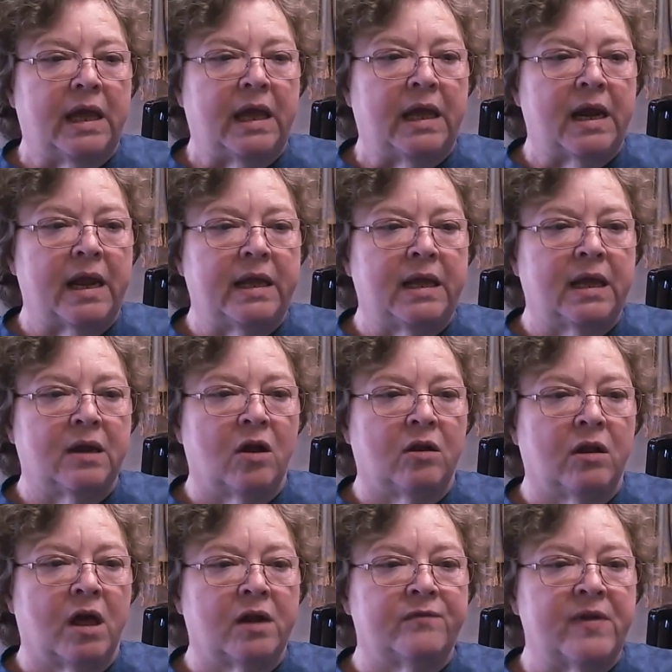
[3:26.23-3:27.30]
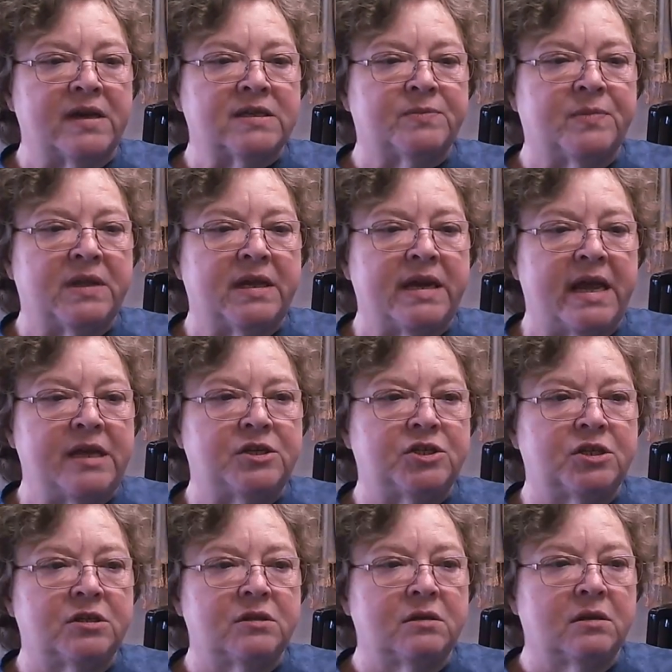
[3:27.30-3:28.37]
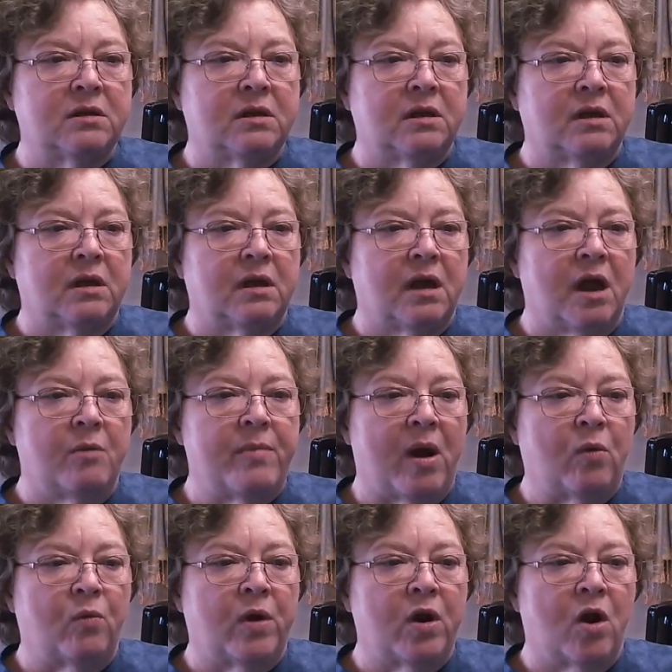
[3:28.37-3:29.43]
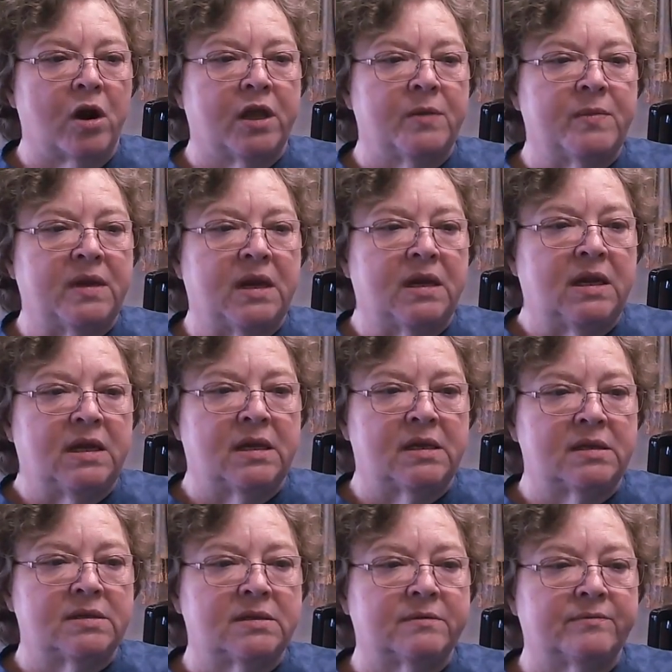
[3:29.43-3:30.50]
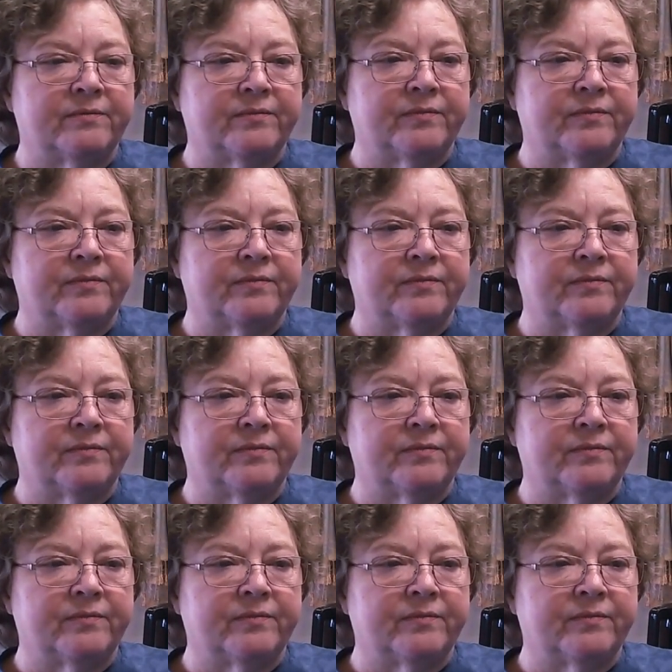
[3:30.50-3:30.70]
And I get a lot of explanation about what argument it is.